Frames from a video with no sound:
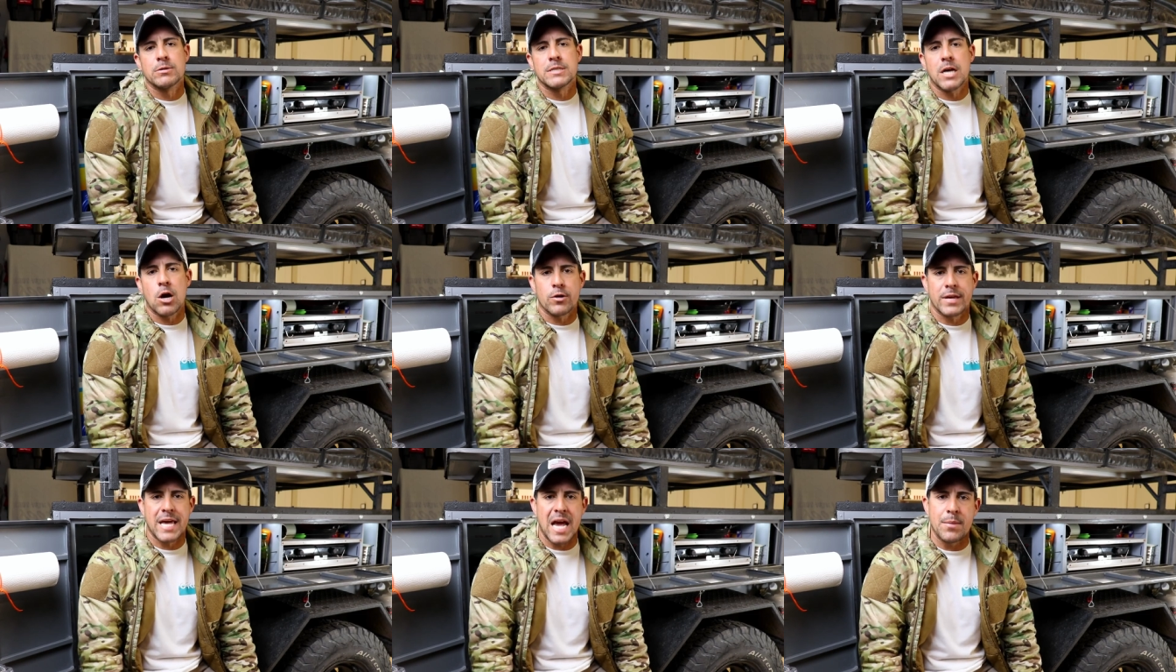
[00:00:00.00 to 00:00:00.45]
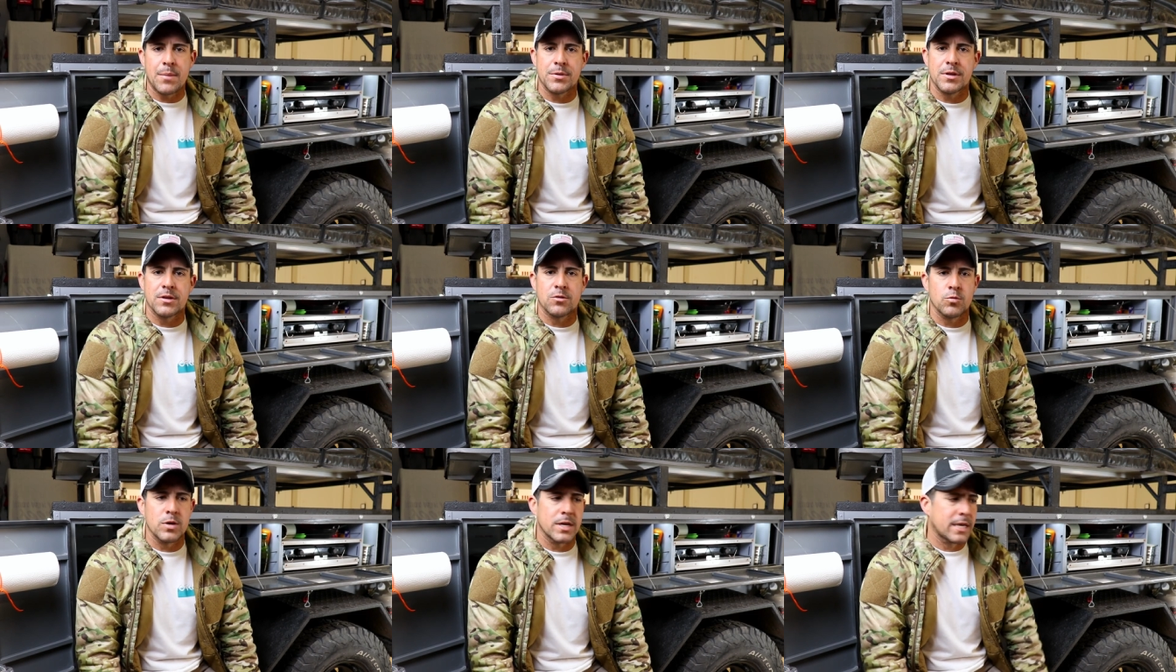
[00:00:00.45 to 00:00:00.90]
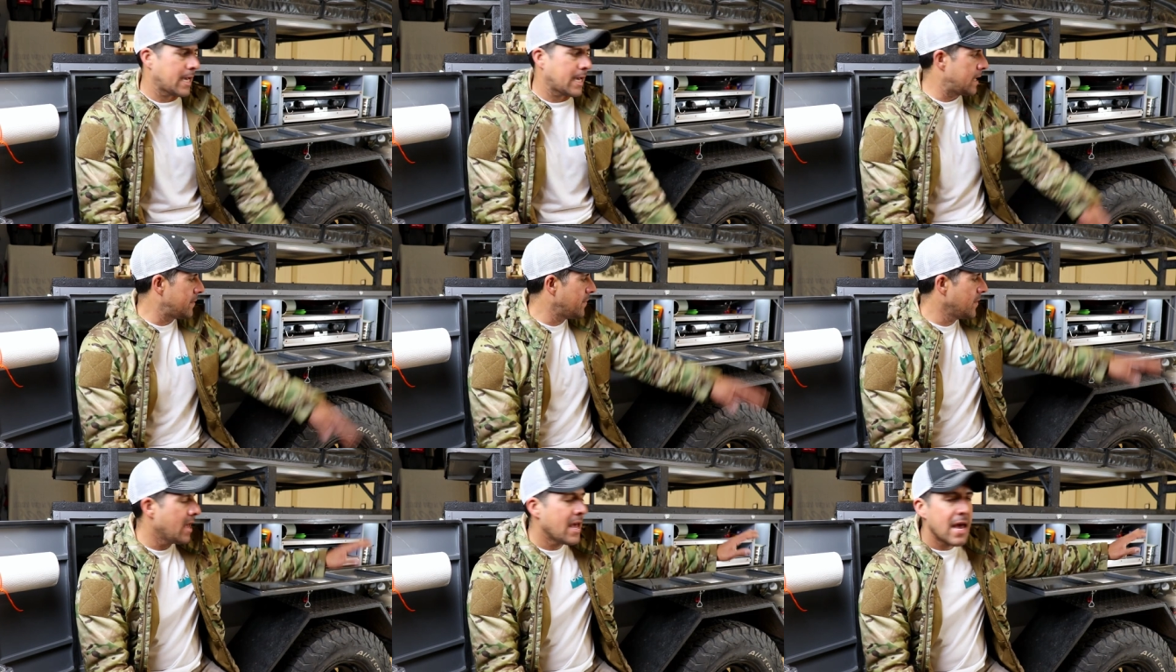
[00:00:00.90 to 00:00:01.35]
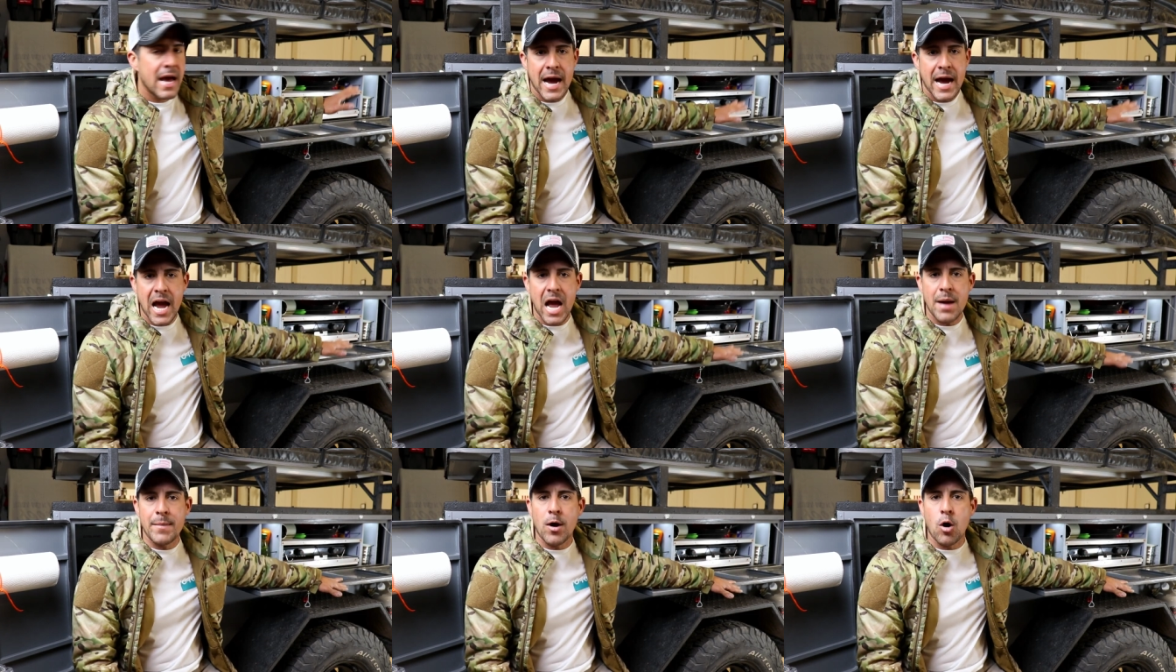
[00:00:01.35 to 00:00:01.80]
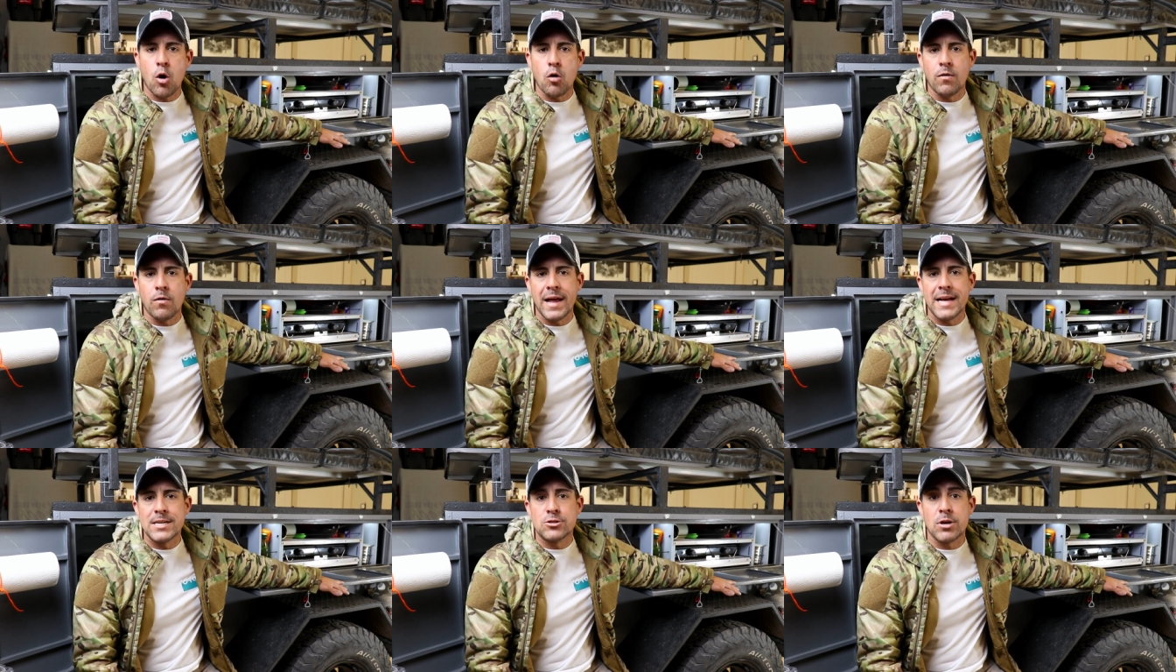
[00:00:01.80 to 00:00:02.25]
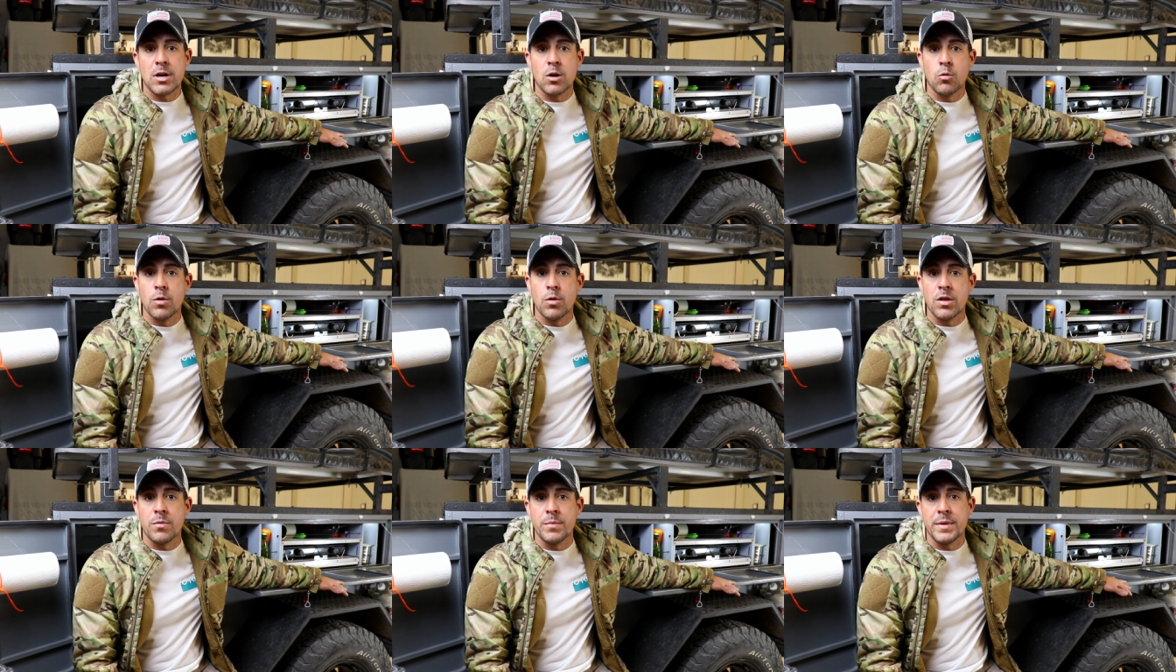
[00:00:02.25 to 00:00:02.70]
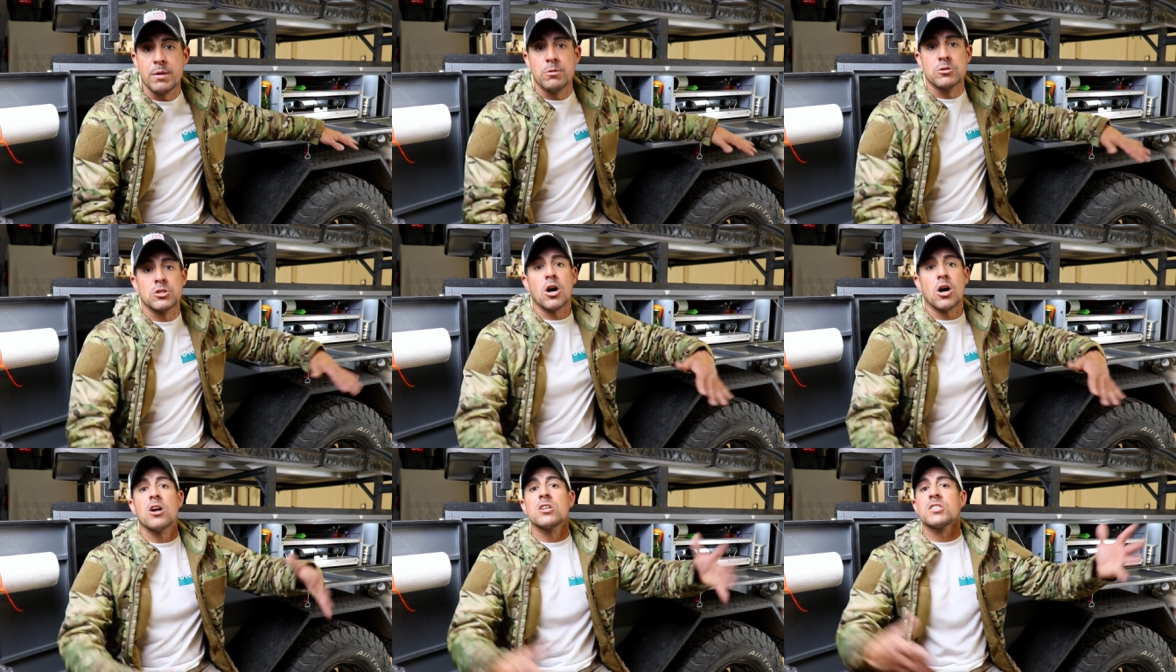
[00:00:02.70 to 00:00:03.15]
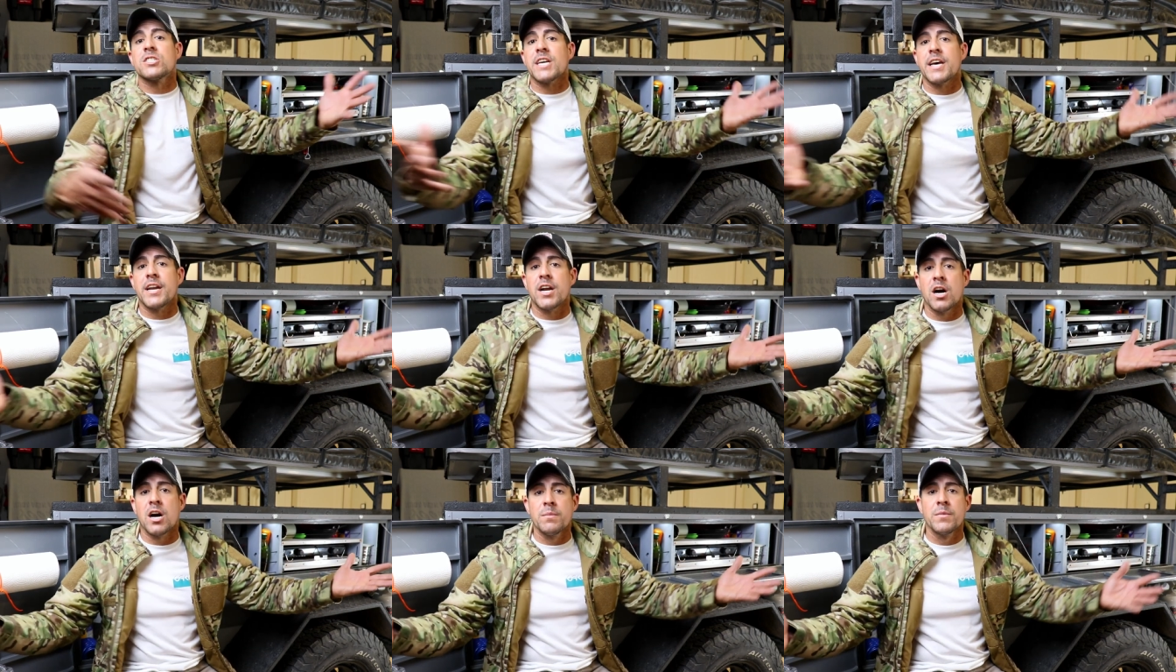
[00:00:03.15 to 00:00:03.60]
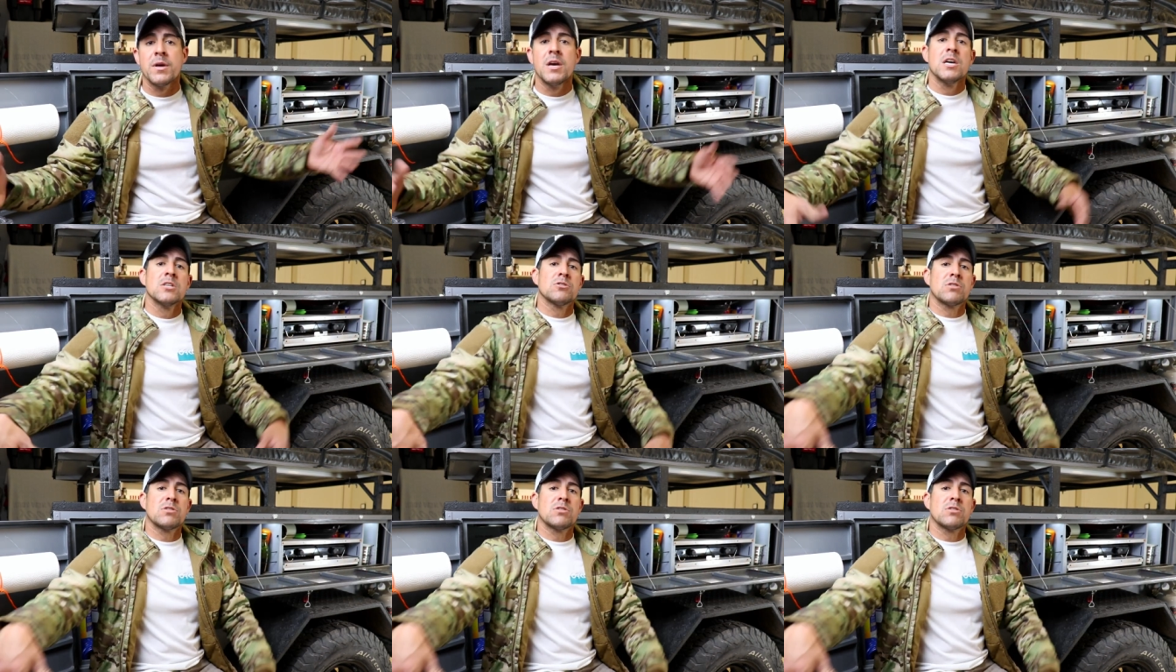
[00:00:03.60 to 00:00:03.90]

was out camping this weekend. I had my overland trailer with me. It was all set up.